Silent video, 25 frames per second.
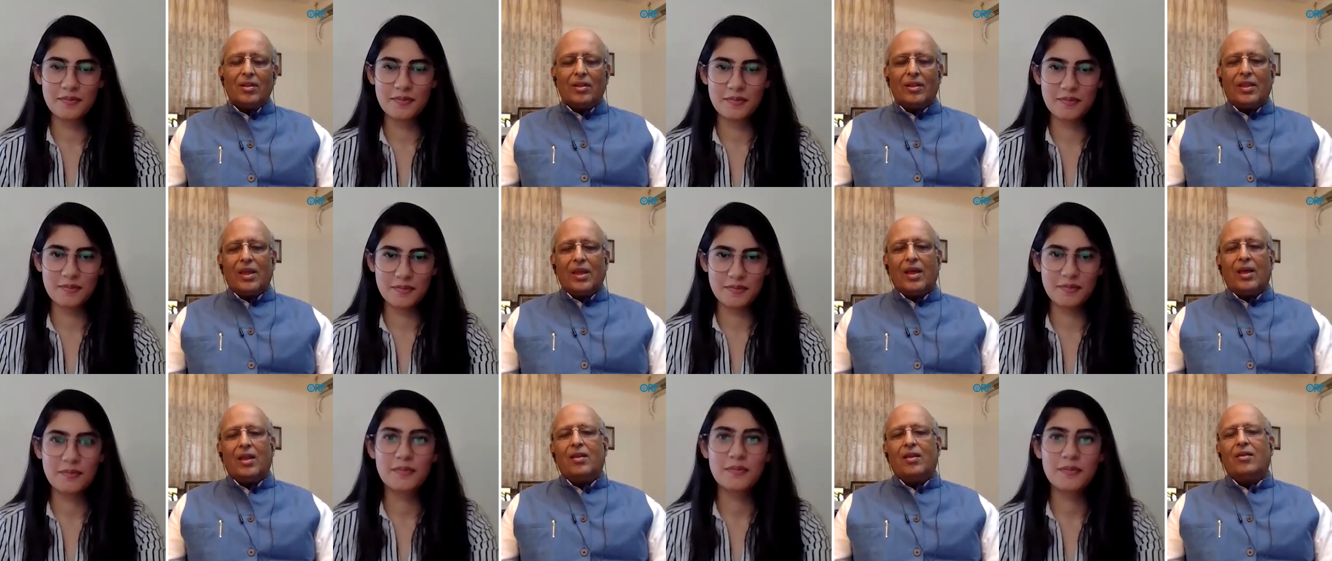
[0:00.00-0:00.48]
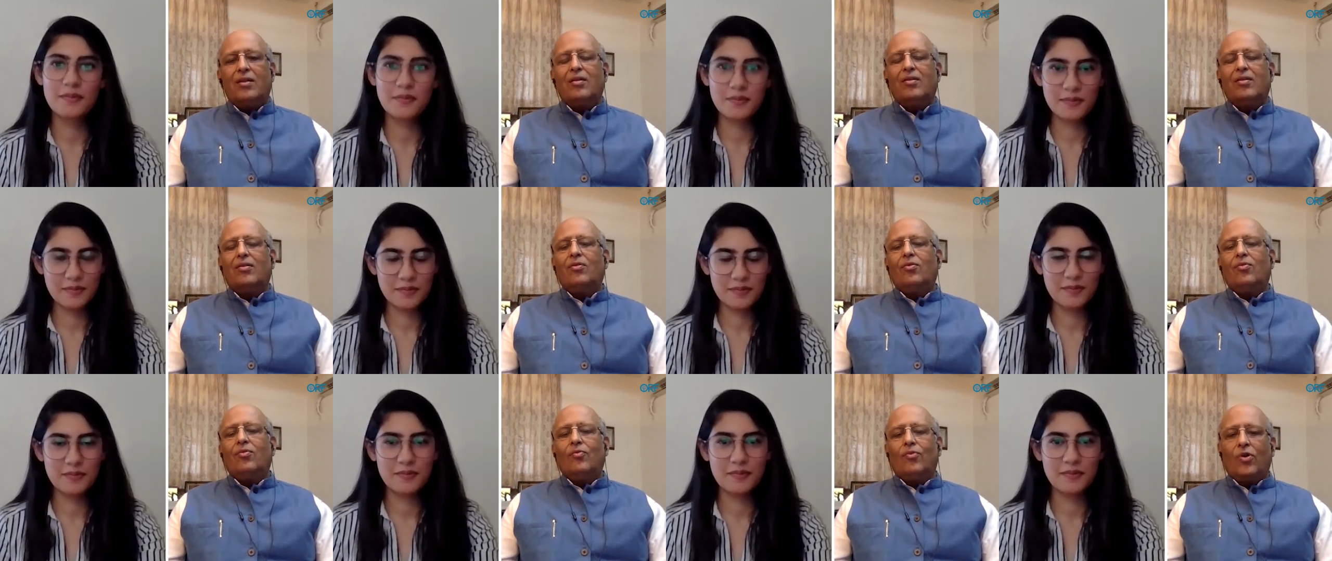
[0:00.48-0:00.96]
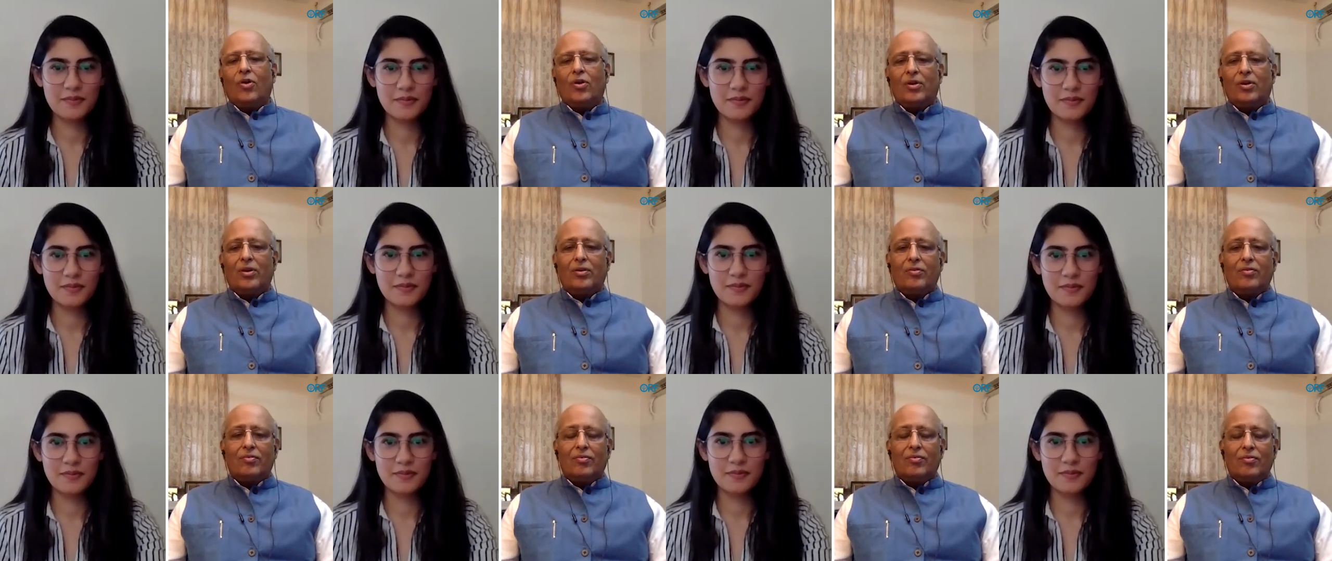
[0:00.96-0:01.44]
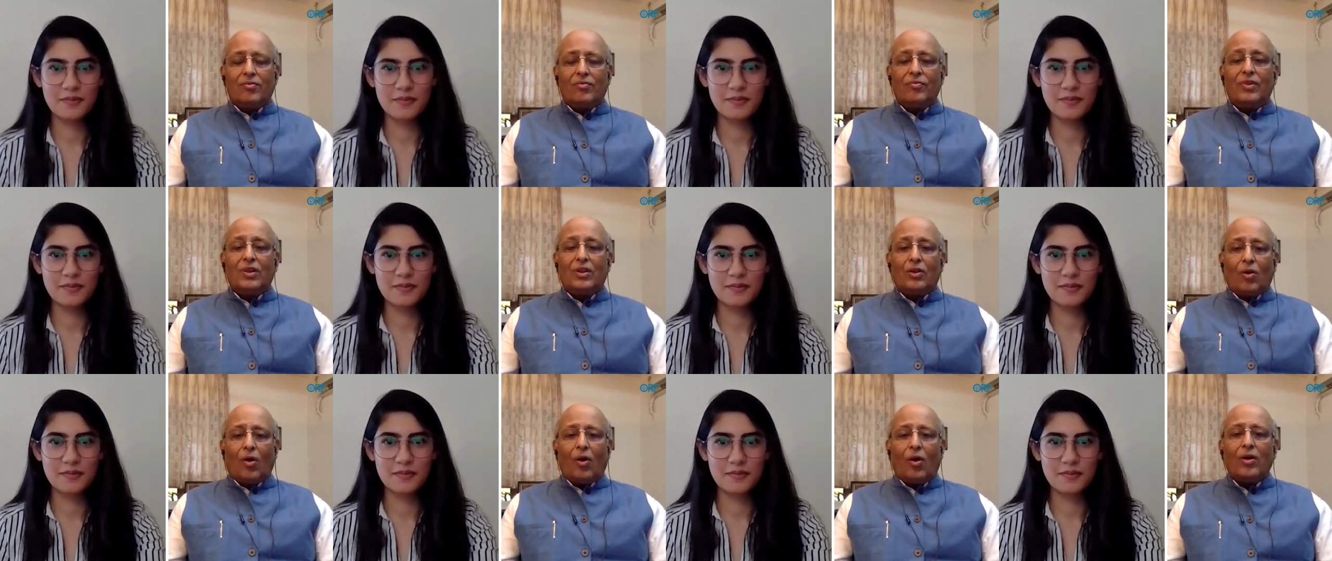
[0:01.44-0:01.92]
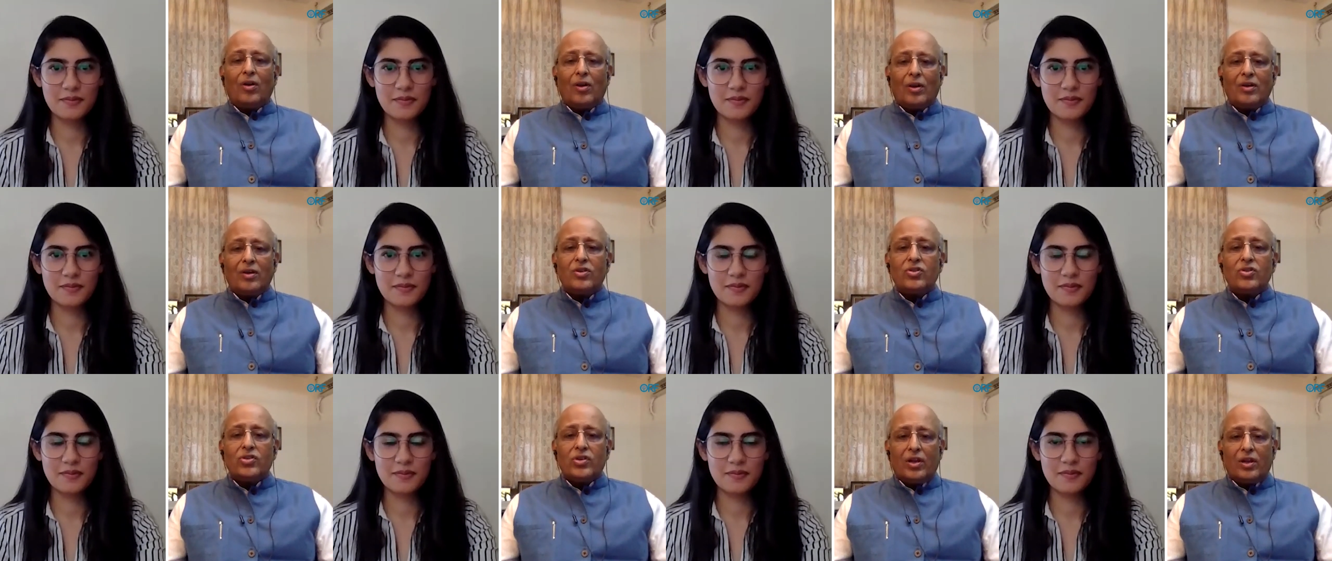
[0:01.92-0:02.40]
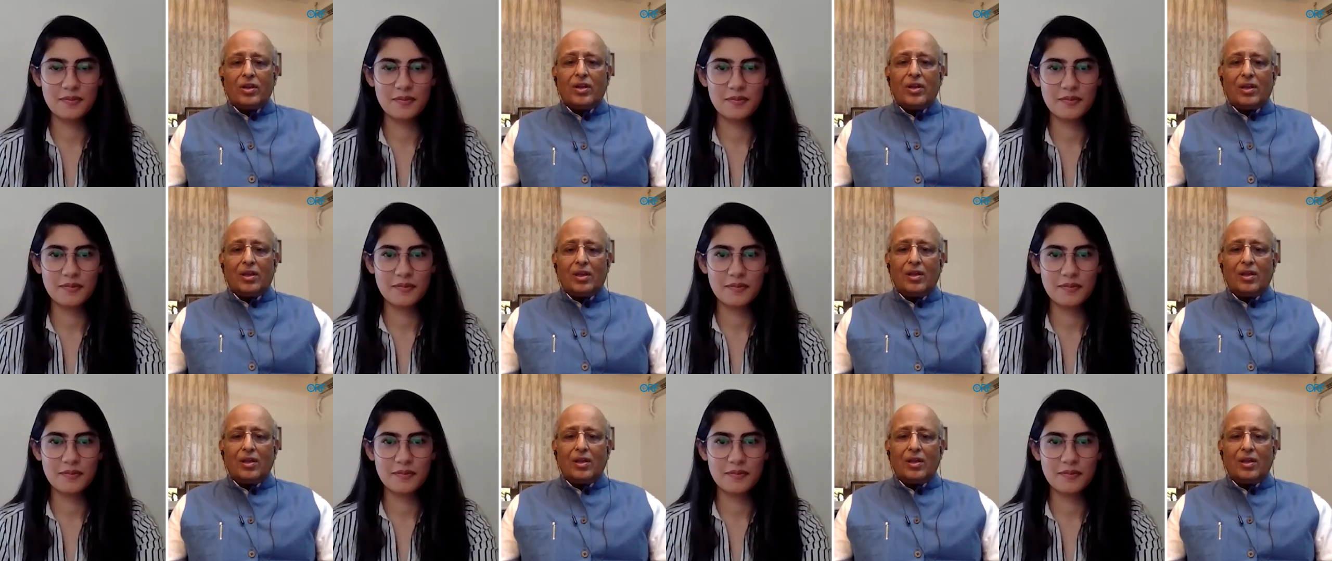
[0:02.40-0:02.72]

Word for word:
Speaker 1: than what we thought initially.